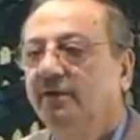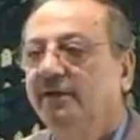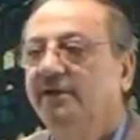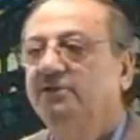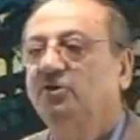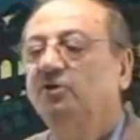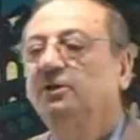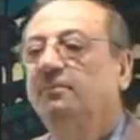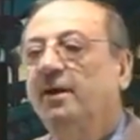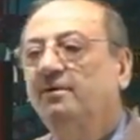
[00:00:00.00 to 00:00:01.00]
it is on
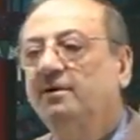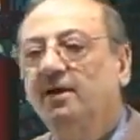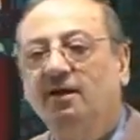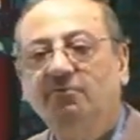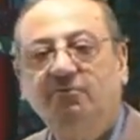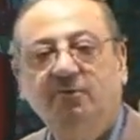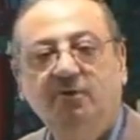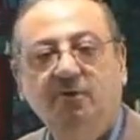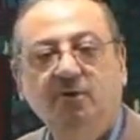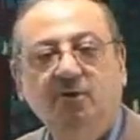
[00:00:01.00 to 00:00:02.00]
the pattern of
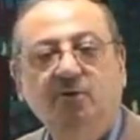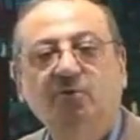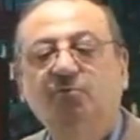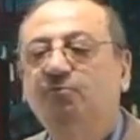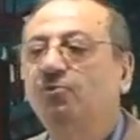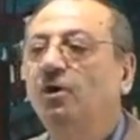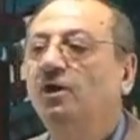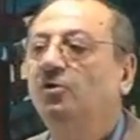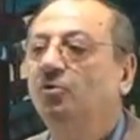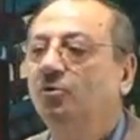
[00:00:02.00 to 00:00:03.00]

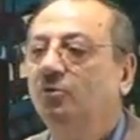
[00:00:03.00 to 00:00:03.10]
Fu'alu.